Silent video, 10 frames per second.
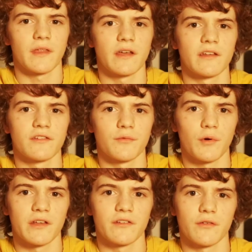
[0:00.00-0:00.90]
Then into
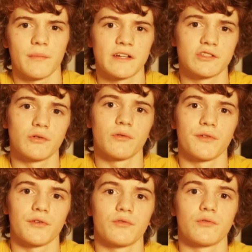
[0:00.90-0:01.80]
ways to make sure
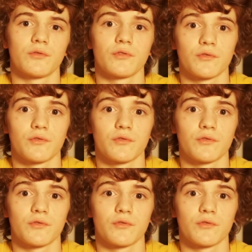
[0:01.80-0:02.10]
that your